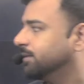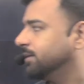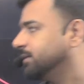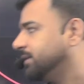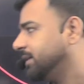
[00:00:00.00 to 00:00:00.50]

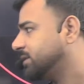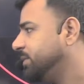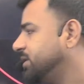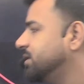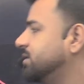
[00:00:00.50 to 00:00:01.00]
The
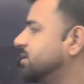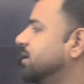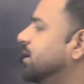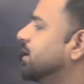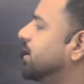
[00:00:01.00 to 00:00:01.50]
explanation is
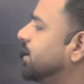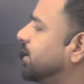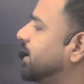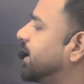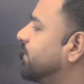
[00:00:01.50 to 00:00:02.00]

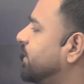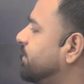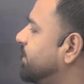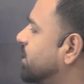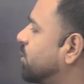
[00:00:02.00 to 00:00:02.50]
negative
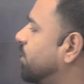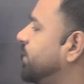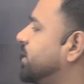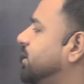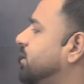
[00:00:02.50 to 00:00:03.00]
temperature
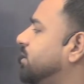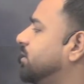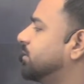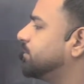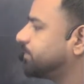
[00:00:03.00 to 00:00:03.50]
coefficient.
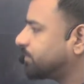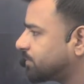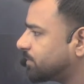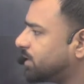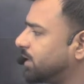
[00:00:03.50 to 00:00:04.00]

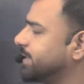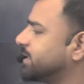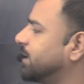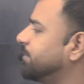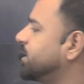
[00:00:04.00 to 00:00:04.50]
As
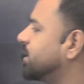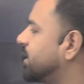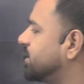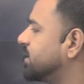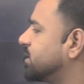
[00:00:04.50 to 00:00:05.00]
temperature
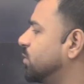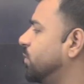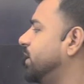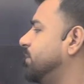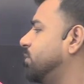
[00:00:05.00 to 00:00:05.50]
rises,
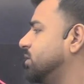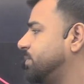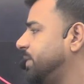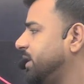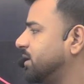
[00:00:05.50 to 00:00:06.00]
covalent bonds
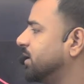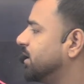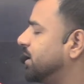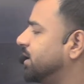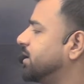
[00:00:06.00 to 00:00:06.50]
break.
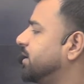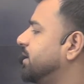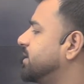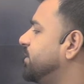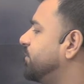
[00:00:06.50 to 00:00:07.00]
It
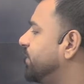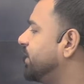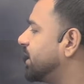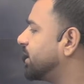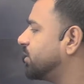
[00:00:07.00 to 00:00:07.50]
generates the free
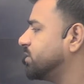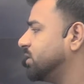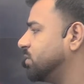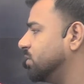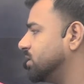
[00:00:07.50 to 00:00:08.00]
electrons and
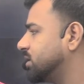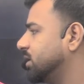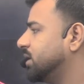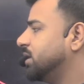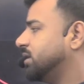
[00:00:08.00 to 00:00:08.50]
holes.
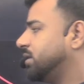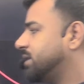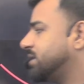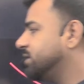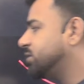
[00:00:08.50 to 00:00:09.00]

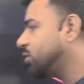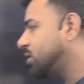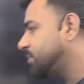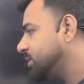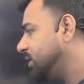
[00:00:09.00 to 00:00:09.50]
Resistance
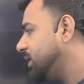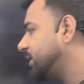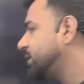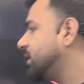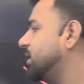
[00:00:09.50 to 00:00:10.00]
drops,
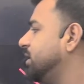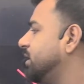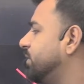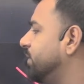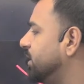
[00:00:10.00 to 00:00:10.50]
electrical
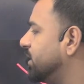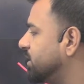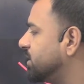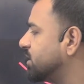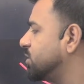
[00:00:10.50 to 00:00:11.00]
conductivity
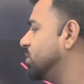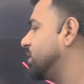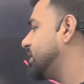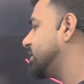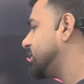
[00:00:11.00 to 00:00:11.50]
increases, so
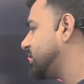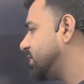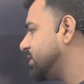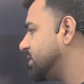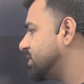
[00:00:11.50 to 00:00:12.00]
resistance
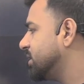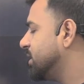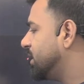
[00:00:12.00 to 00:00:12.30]
decreases.